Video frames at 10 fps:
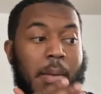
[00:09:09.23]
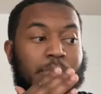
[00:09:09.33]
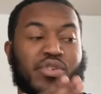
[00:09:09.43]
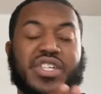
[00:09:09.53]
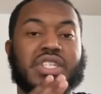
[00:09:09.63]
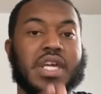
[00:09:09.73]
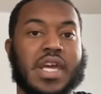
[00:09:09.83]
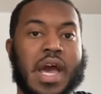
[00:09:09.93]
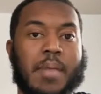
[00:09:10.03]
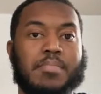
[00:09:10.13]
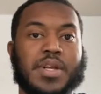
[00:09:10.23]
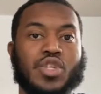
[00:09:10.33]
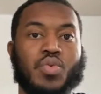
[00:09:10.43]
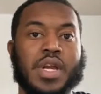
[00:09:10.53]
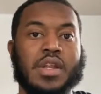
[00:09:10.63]
bridge the gap
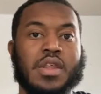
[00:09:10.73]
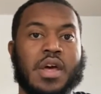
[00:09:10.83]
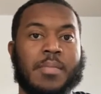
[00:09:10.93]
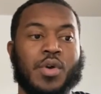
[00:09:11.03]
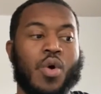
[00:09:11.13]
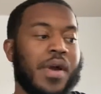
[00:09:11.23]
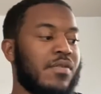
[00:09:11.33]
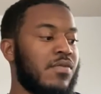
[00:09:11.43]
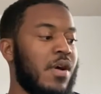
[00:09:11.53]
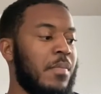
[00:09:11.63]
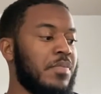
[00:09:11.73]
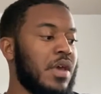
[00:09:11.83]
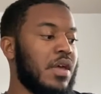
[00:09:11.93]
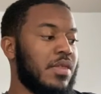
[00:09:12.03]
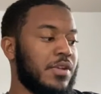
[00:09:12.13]
between them going from
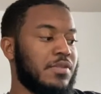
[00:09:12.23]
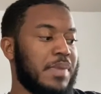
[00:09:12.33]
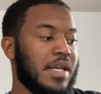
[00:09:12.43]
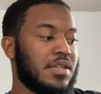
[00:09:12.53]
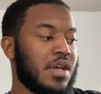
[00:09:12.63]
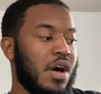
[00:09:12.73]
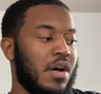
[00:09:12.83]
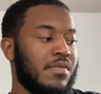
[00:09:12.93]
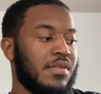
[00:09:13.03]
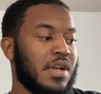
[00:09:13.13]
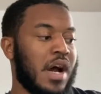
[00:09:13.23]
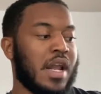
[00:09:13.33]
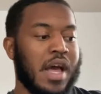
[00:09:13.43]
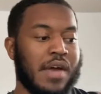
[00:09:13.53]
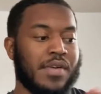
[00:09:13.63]
the space of not
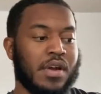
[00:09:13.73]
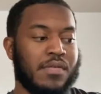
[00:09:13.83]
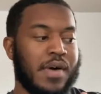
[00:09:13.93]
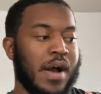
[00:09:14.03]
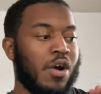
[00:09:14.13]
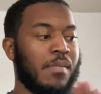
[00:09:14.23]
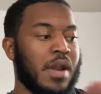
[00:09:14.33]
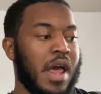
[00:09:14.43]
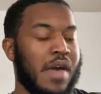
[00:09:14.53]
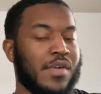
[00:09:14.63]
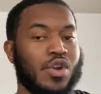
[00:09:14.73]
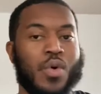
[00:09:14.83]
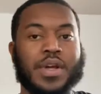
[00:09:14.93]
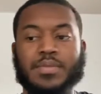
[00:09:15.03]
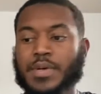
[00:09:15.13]
having a firearm and having
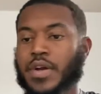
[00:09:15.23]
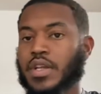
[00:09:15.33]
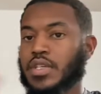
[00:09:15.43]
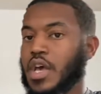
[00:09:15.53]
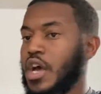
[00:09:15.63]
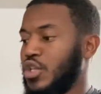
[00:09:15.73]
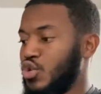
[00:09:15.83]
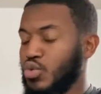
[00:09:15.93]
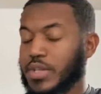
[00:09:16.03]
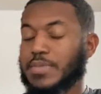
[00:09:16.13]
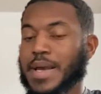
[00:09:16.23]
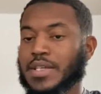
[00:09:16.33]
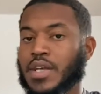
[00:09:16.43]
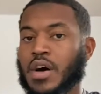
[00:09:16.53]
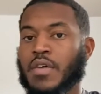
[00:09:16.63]
no experience to the
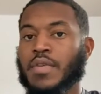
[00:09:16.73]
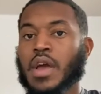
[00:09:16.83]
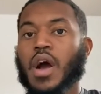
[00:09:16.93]
space of,